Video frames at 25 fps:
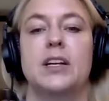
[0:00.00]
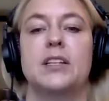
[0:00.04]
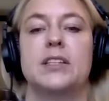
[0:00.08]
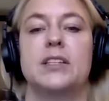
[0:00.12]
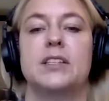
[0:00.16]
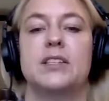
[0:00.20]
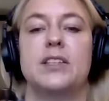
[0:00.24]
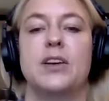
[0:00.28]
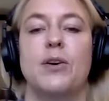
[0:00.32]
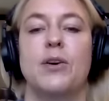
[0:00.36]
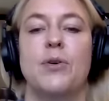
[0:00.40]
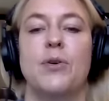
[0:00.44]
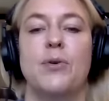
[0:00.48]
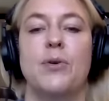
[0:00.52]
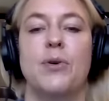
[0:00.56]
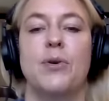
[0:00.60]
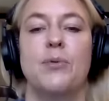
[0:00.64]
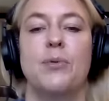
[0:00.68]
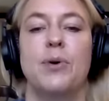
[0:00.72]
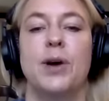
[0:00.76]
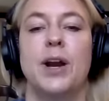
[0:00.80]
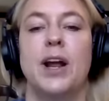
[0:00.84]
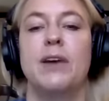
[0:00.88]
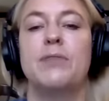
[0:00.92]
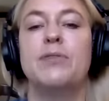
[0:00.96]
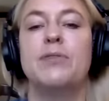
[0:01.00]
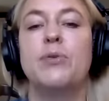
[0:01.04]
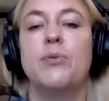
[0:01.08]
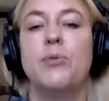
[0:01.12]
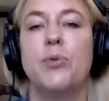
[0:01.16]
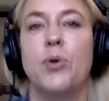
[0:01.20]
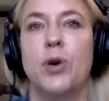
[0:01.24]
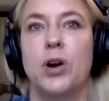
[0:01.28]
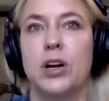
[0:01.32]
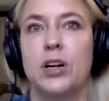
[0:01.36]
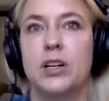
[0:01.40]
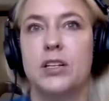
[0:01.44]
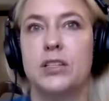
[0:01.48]
So whatever
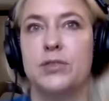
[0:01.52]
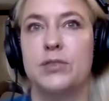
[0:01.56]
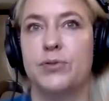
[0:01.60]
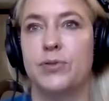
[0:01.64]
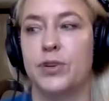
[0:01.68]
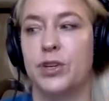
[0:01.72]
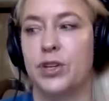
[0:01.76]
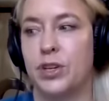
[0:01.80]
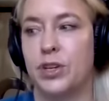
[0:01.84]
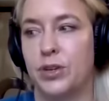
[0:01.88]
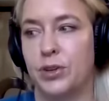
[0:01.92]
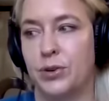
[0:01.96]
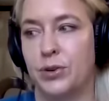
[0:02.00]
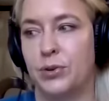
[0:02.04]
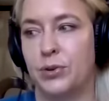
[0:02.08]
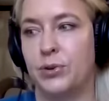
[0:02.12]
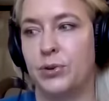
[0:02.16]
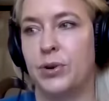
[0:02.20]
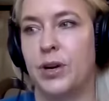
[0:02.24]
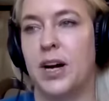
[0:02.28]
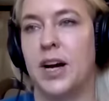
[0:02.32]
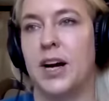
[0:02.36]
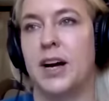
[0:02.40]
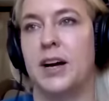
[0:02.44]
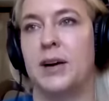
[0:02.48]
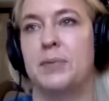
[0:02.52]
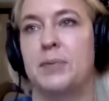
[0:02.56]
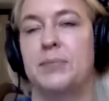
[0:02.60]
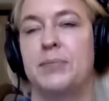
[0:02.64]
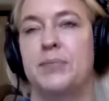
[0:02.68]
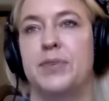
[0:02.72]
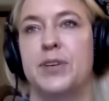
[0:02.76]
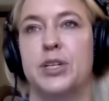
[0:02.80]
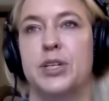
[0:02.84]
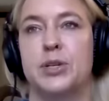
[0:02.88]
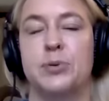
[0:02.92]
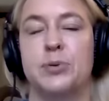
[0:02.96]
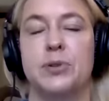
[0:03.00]
works for you,
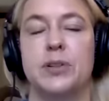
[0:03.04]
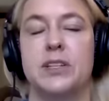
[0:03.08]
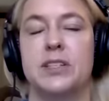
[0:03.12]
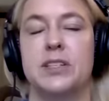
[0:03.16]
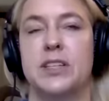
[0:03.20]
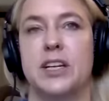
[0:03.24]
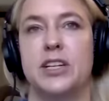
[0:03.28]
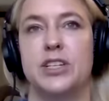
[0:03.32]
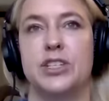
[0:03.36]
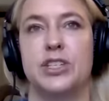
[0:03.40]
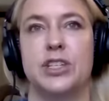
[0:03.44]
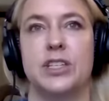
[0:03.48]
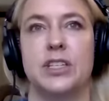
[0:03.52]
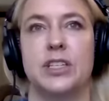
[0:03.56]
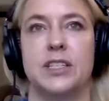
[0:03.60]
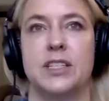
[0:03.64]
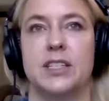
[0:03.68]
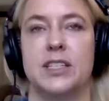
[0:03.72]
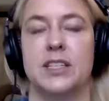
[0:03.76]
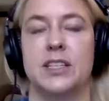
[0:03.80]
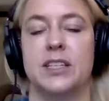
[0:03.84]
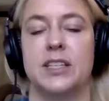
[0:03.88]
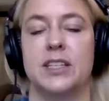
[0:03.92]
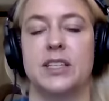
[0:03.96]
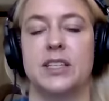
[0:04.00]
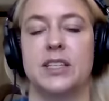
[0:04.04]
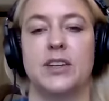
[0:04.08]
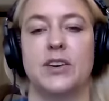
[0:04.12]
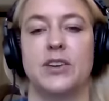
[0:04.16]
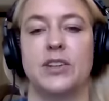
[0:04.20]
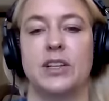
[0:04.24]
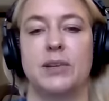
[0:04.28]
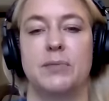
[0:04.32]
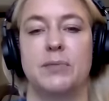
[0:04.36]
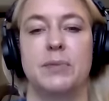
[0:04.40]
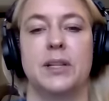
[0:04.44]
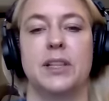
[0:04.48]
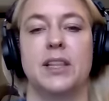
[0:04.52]
visualization doesn't
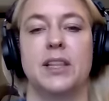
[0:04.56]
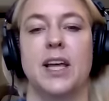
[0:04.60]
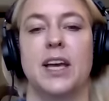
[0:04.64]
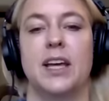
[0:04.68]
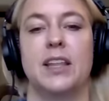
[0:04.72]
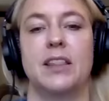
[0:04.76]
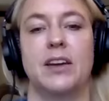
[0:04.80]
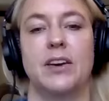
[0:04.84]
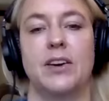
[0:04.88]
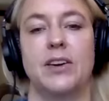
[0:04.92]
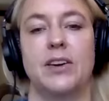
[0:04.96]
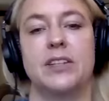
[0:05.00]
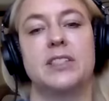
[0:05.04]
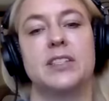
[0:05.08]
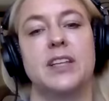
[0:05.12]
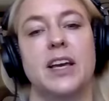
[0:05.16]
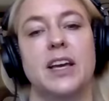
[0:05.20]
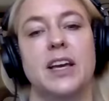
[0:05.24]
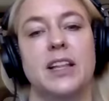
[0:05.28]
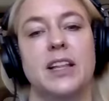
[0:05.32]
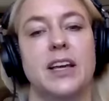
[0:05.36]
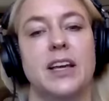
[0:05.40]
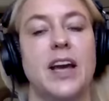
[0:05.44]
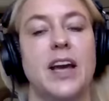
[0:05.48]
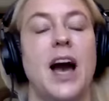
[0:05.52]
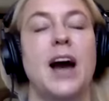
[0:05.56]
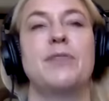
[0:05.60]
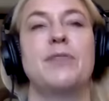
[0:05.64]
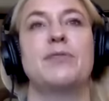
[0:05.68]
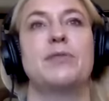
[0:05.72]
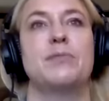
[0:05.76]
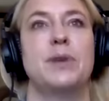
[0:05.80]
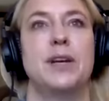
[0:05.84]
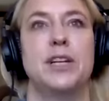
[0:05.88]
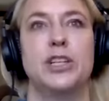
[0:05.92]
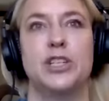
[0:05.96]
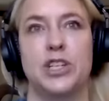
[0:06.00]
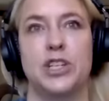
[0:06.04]
necessarily mean laying there and saying like
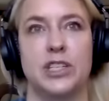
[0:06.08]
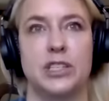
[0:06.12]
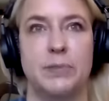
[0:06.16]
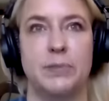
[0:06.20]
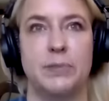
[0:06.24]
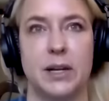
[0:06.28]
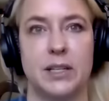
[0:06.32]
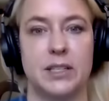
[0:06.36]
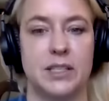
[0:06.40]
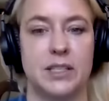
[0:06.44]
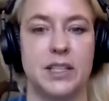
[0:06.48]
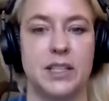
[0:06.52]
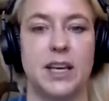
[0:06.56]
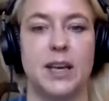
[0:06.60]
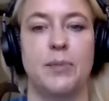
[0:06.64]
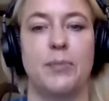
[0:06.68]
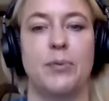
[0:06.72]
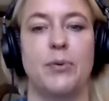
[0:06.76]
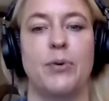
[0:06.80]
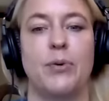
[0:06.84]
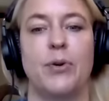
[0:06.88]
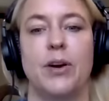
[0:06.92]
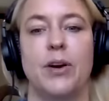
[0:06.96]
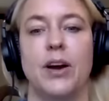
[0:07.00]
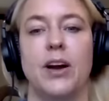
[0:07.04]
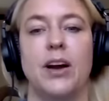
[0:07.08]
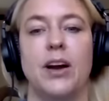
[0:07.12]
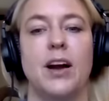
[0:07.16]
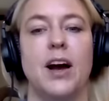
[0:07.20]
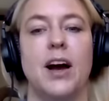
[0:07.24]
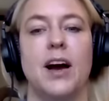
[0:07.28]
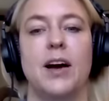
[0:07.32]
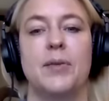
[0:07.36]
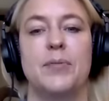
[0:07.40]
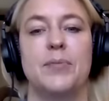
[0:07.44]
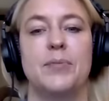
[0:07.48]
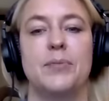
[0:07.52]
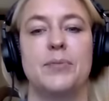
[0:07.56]
affirmations about sleep or
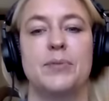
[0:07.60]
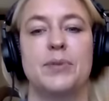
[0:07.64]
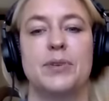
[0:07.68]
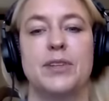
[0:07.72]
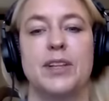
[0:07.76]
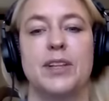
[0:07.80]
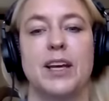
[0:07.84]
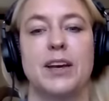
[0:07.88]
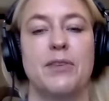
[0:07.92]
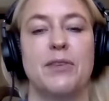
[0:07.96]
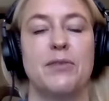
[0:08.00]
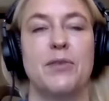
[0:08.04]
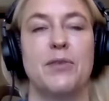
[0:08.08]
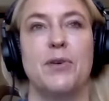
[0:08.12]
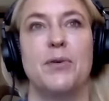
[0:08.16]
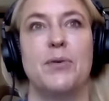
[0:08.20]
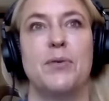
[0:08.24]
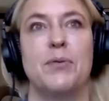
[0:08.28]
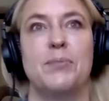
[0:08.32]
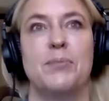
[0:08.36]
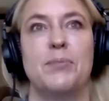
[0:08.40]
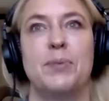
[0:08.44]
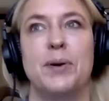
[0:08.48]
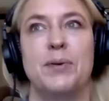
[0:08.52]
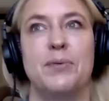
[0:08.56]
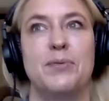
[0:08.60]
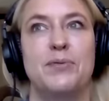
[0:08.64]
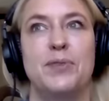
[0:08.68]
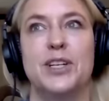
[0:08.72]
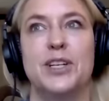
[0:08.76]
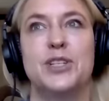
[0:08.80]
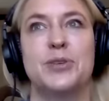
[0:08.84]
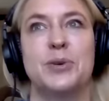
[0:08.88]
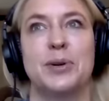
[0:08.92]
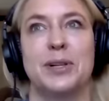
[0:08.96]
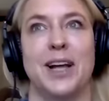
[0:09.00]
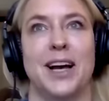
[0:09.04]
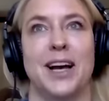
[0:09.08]
like
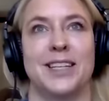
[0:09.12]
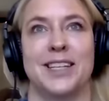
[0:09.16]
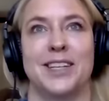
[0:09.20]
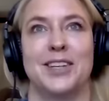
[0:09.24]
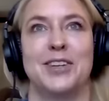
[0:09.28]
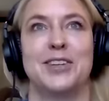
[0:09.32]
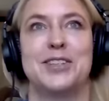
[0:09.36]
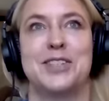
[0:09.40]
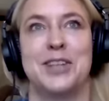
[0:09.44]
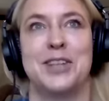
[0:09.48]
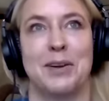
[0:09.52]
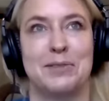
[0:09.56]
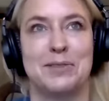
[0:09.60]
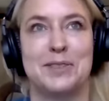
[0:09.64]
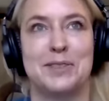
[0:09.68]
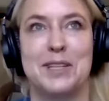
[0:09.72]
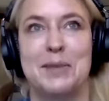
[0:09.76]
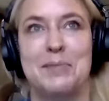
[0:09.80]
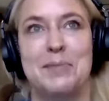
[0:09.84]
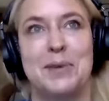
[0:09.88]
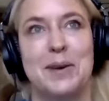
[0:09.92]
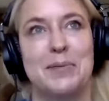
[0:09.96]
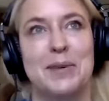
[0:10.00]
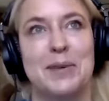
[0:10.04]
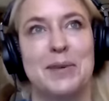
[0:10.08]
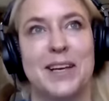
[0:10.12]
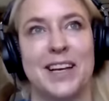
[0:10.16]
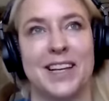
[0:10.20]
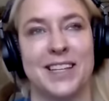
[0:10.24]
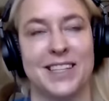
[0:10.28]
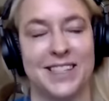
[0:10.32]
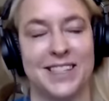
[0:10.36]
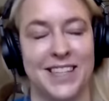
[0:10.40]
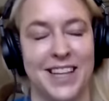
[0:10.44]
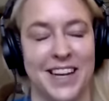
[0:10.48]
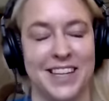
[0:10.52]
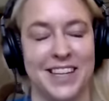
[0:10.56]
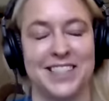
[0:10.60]
visualizing yourself sleeping,
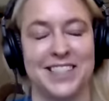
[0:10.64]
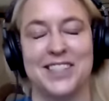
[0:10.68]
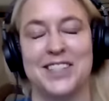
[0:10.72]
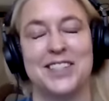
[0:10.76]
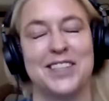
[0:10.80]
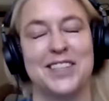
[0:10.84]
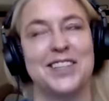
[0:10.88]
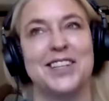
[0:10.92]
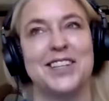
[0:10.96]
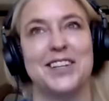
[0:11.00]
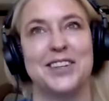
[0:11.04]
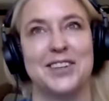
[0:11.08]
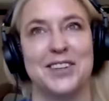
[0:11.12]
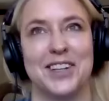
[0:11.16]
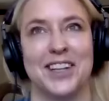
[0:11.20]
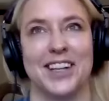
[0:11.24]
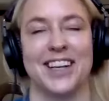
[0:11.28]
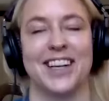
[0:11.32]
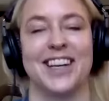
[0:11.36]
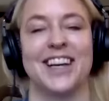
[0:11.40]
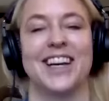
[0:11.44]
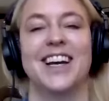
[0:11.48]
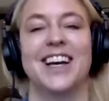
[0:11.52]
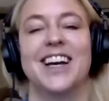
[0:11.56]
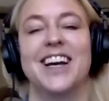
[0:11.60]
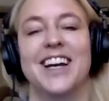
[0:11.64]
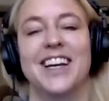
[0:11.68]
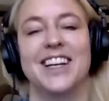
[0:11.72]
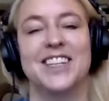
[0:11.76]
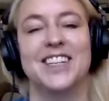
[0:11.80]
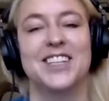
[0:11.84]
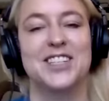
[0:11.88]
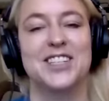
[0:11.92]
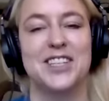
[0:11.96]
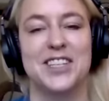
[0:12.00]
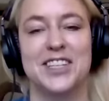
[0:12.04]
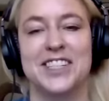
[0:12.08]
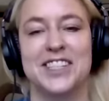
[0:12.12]
because that's literally
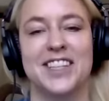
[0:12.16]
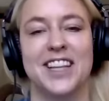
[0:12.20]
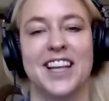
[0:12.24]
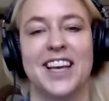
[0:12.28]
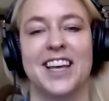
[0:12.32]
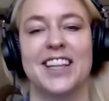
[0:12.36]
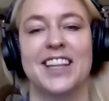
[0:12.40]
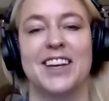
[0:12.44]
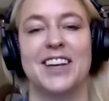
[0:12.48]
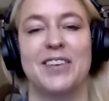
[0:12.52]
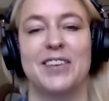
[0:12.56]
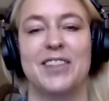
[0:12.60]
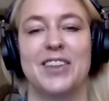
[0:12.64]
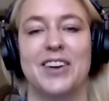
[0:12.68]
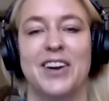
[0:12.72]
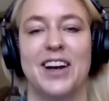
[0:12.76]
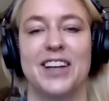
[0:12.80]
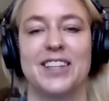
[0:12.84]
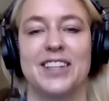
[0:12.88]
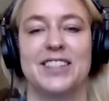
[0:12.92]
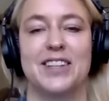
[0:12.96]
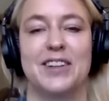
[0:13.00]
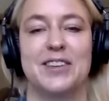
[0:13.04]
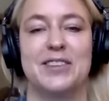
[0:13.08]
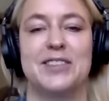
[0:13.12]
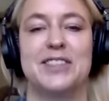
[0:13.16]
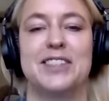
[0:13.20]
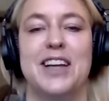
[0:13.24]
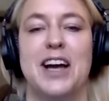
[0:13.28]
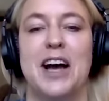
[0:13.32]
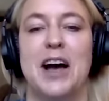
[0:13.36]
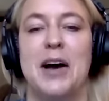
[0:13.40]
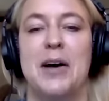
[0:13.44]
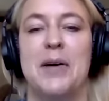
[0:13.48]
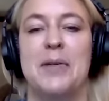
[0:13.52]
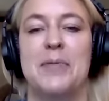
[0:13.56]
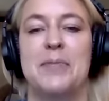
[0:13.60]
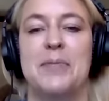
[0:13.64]
just laying there with your eyes closed.
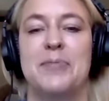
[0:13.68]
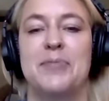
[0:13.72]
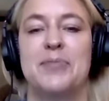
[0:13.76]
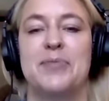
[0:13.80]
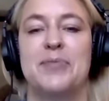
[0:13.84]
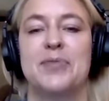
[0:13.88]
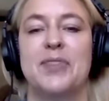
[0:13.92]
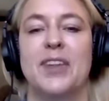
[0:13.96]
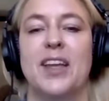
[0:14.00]
And